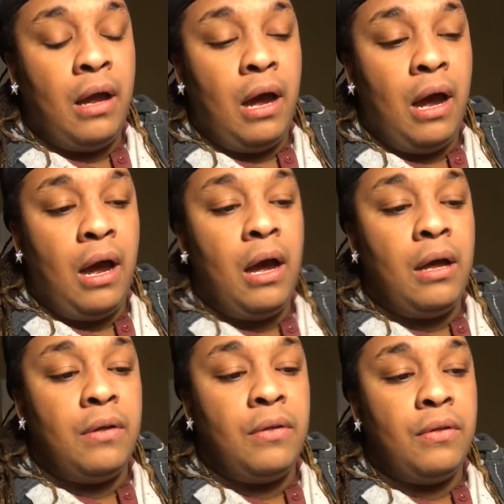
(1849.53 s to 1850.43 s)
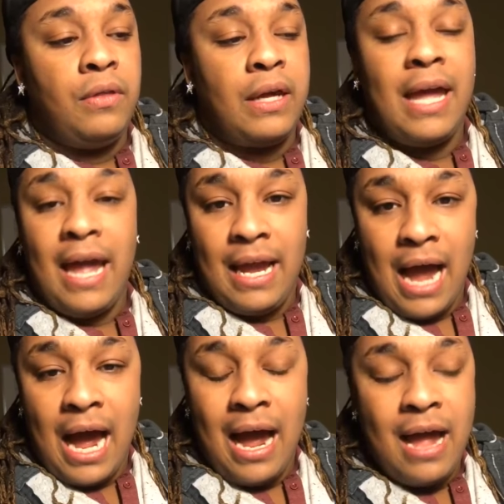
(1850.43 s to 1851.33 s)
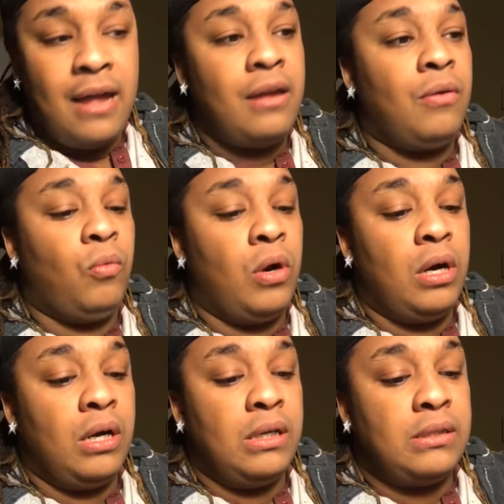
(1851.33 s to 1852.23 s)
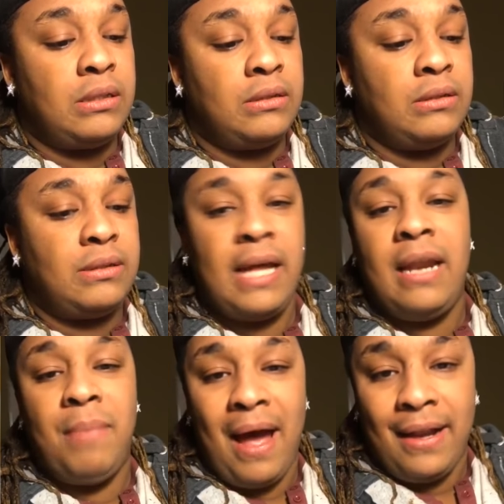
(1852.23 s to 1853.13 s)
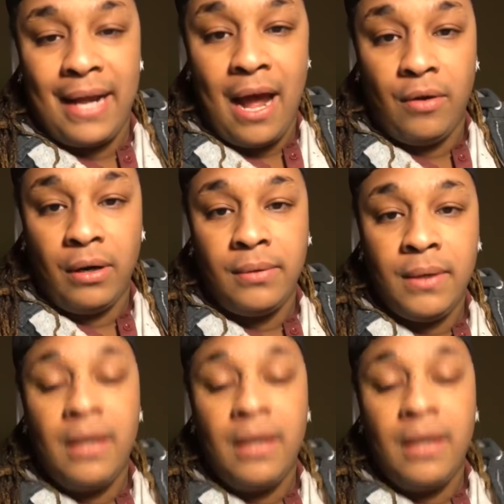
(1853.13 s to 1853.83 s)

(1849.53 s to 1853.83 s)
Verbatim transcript: uh, the gay guy was standing behind the counter.